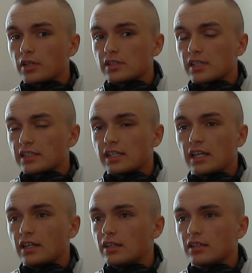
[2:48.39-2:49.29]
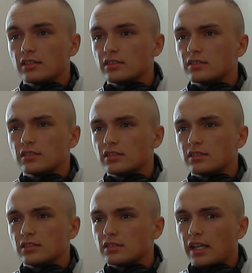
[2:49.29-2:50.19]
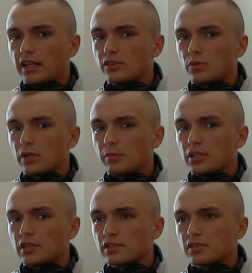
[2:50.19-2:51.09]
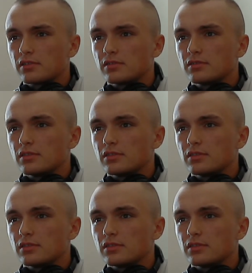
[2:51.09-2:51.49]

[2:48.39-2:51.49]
It's like 10, uh, 10 20 bucks.